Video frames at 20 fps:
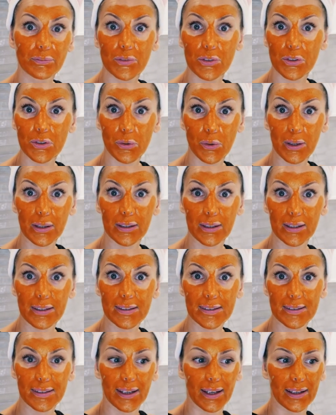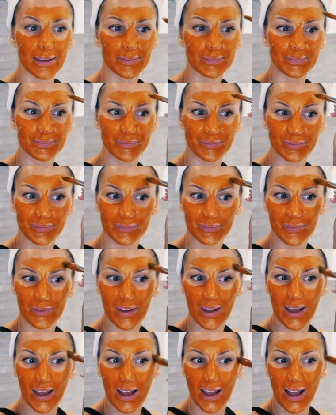It's quite tasty.
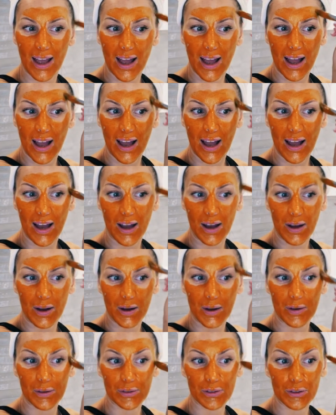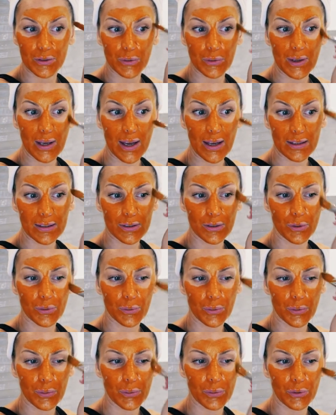So
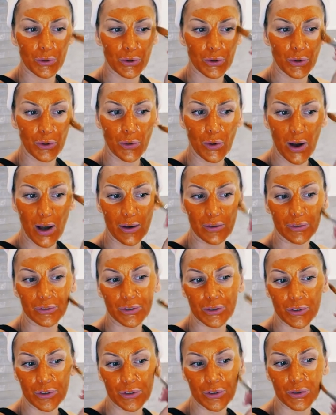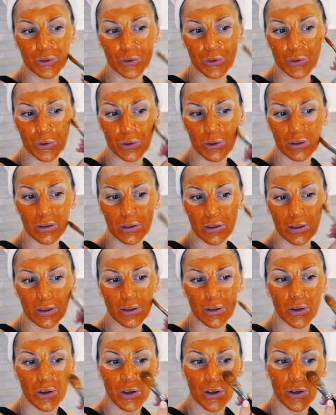we would go after school
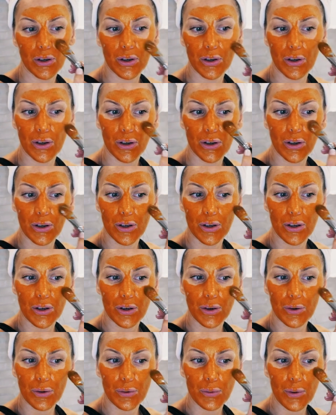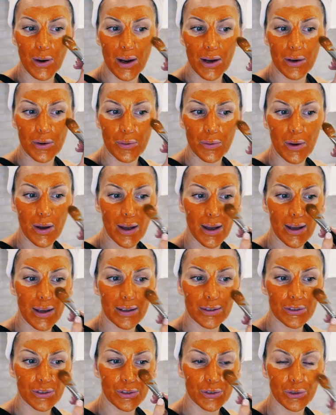right
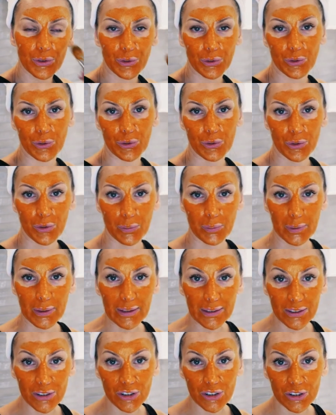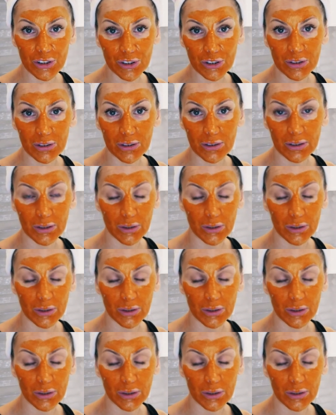away to the beach.